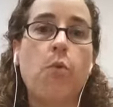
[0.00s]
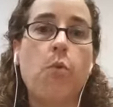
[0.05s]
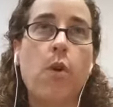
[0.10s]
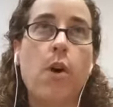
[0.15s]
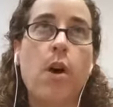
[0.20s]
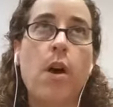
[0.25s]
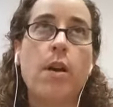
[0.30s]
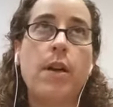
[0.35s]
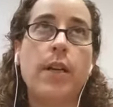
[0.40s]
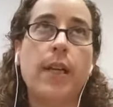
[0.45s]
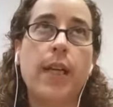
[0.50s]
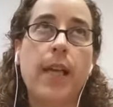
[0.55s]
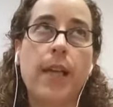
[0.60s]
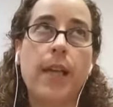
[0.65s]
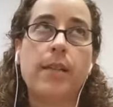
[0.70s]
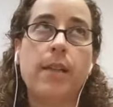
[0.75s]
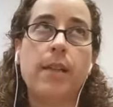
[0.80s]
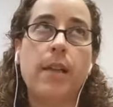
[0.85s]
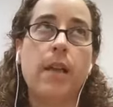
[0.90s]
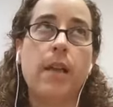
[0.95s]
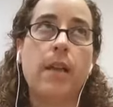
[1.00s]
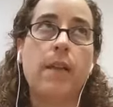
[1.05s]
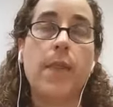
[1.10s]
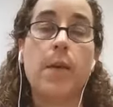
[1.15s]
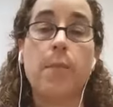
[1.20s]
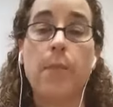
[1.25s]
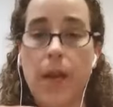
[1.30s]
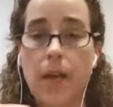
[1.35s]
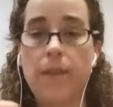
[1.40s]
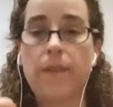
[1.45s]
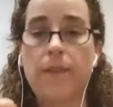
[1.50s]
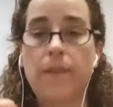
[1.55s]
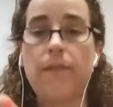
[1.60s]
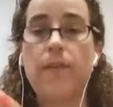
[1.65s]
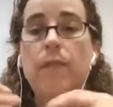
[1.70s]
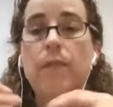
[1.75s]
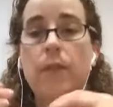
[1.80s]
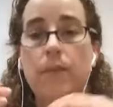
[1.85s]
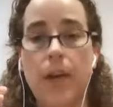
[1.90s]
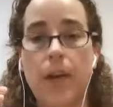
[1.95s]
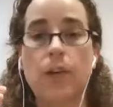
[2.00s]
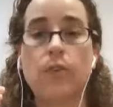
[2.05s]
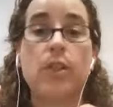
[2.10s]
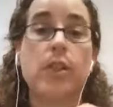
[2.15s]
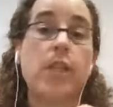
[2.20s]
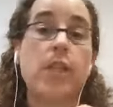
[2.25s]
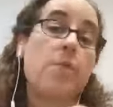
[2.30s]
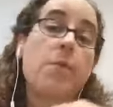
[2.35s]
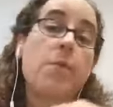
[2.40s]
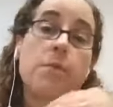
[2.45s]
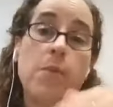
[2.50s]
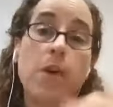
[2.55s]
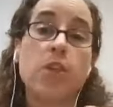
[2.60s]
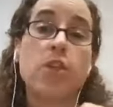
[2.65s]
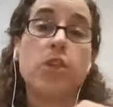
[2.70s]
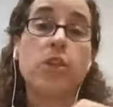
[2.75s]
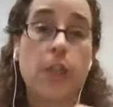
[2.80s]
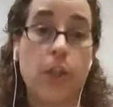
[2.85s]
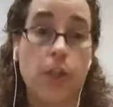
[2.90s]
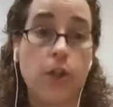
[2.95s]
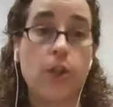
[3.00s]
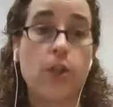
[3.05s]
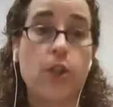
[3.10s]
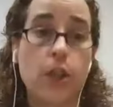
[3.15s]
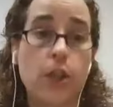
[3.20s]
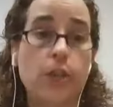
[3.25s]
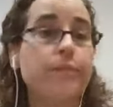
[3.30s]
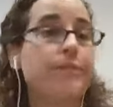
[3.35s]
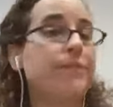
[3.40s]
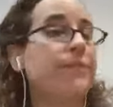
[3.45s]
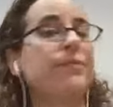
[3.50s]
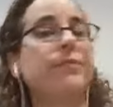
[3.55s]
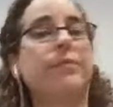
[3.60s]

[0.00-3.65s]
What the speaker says: weren't getting the benefit of the voucher scheme as much as they could do.